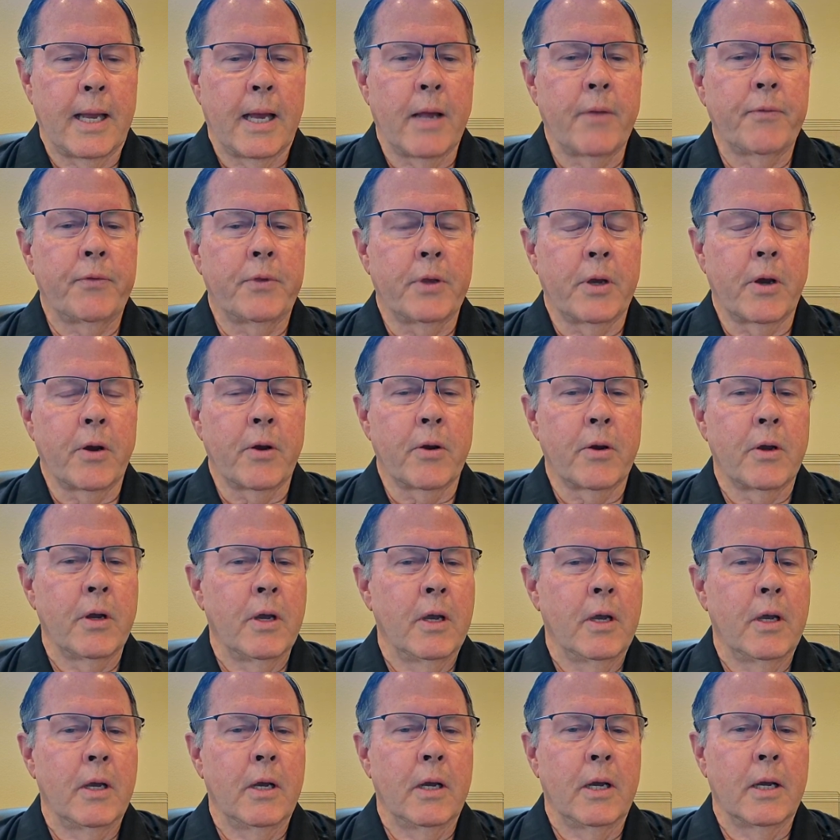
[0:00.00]
out there,
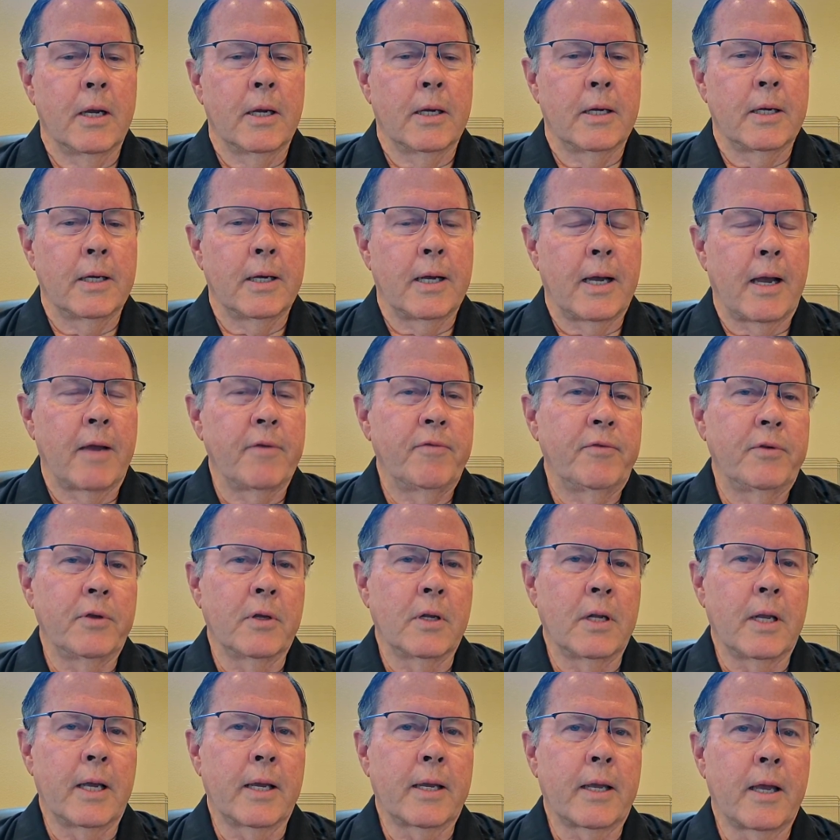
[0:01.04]
I
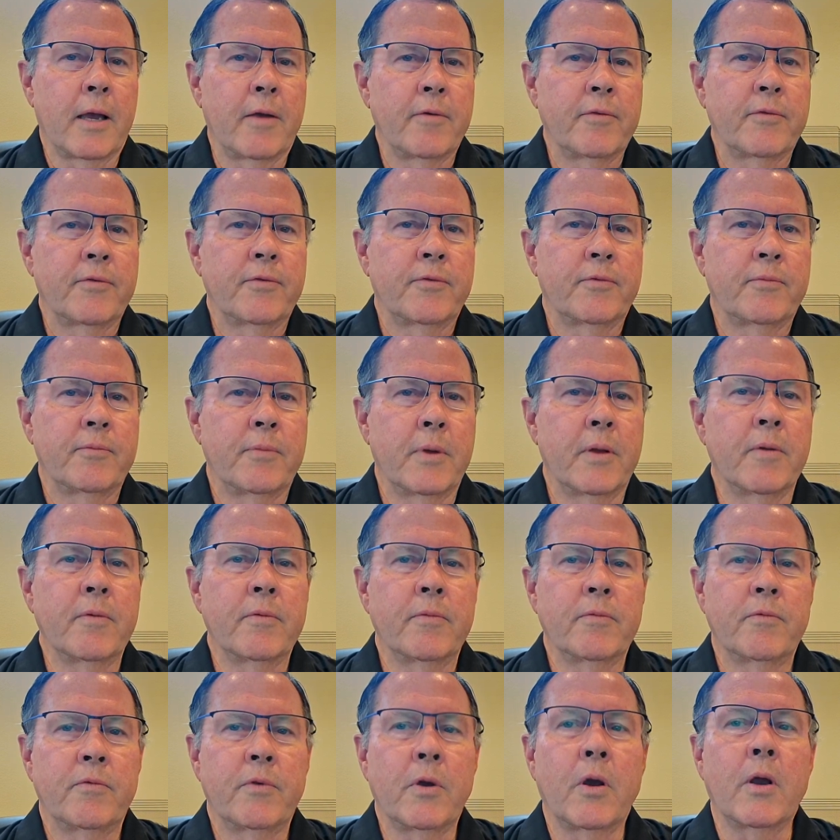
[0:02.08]
feel like I've
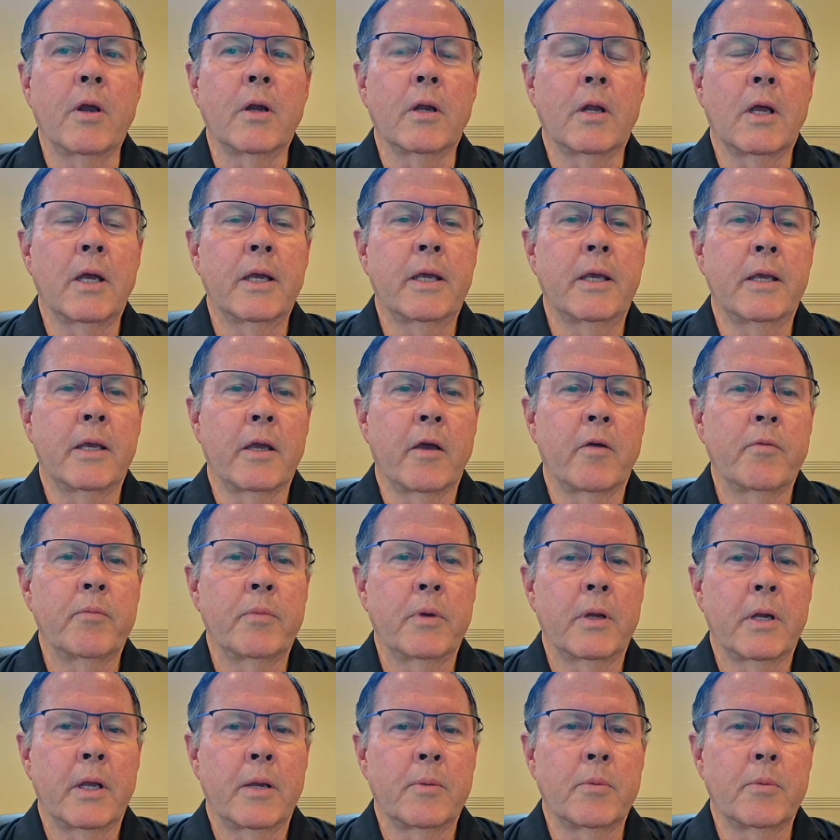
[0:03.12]
been very lucky. I've
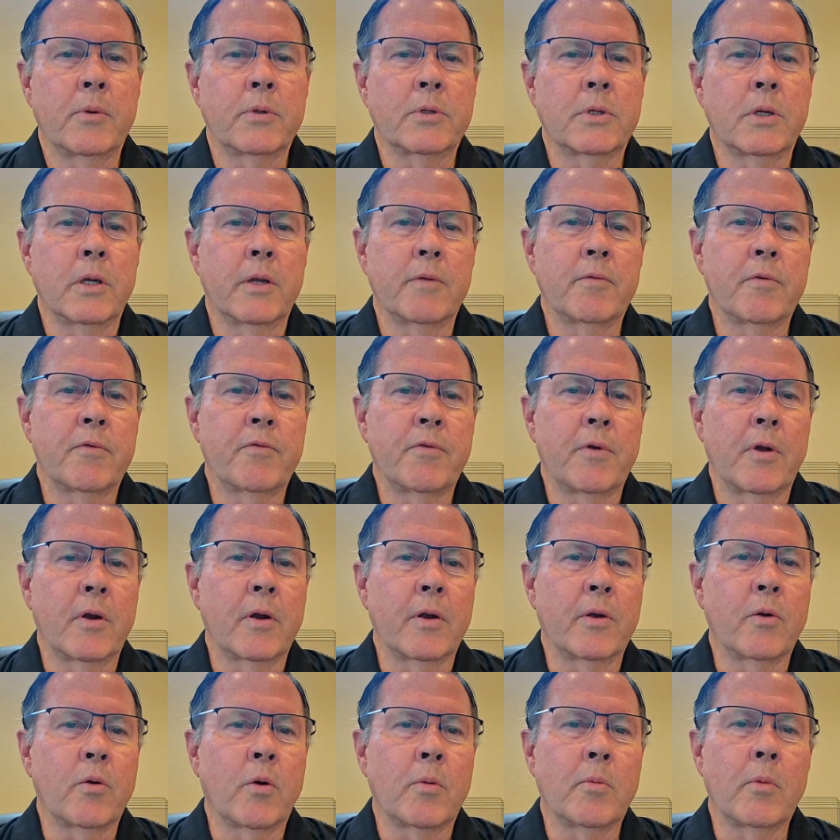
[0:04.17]
been able to live a
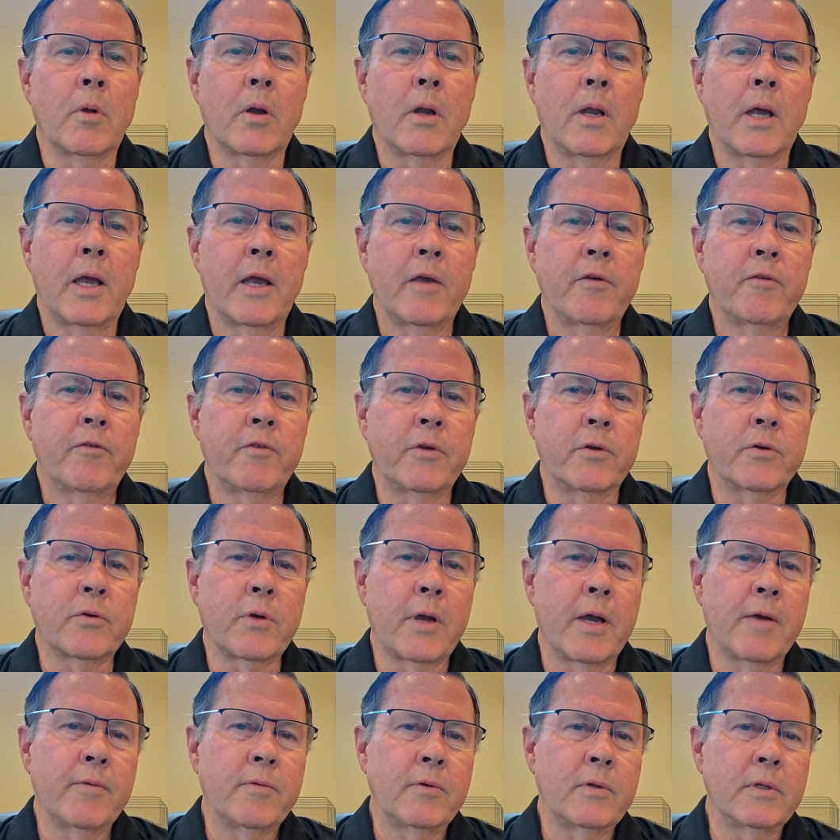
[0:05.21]
fairly normal life and
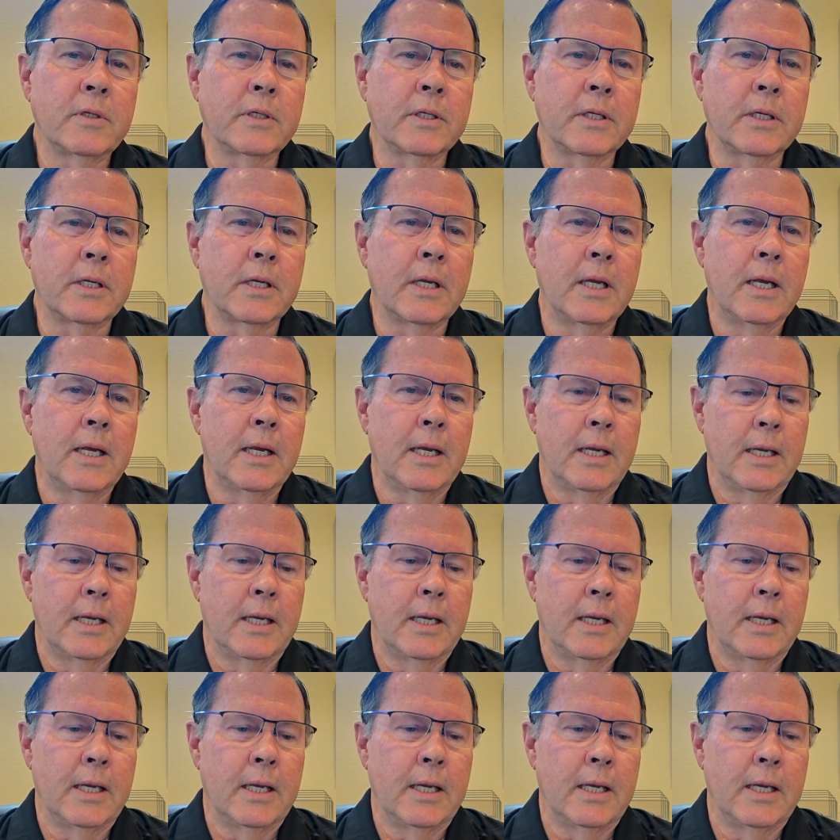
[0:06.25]
travel and